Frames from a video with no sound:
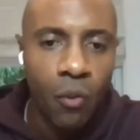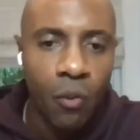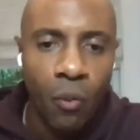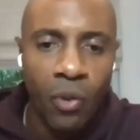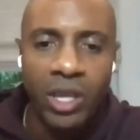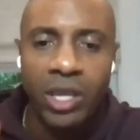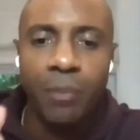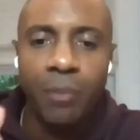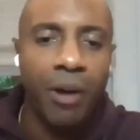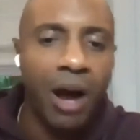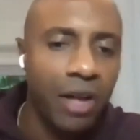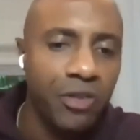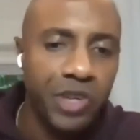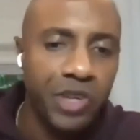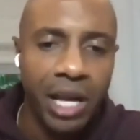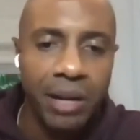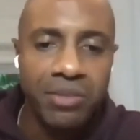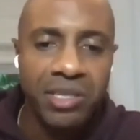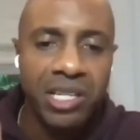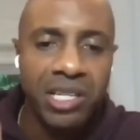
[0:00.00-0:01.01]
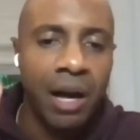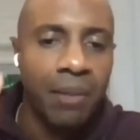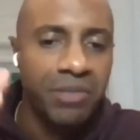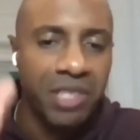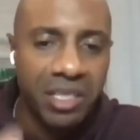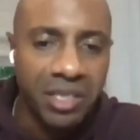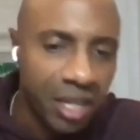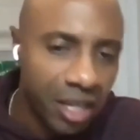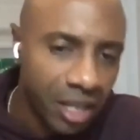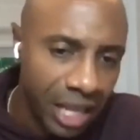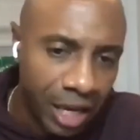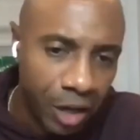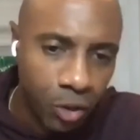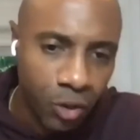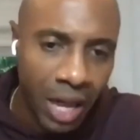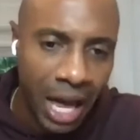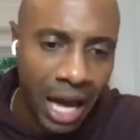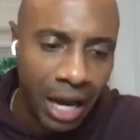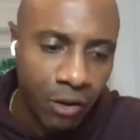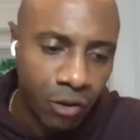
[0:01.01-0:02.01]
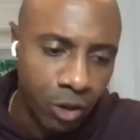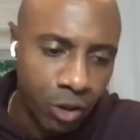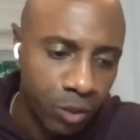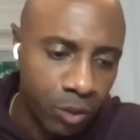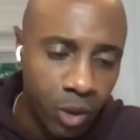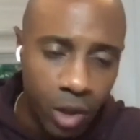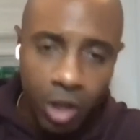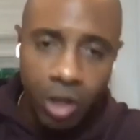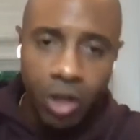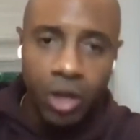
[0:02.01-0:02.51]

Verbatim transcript: when LeBron James comes into the Laker locker room,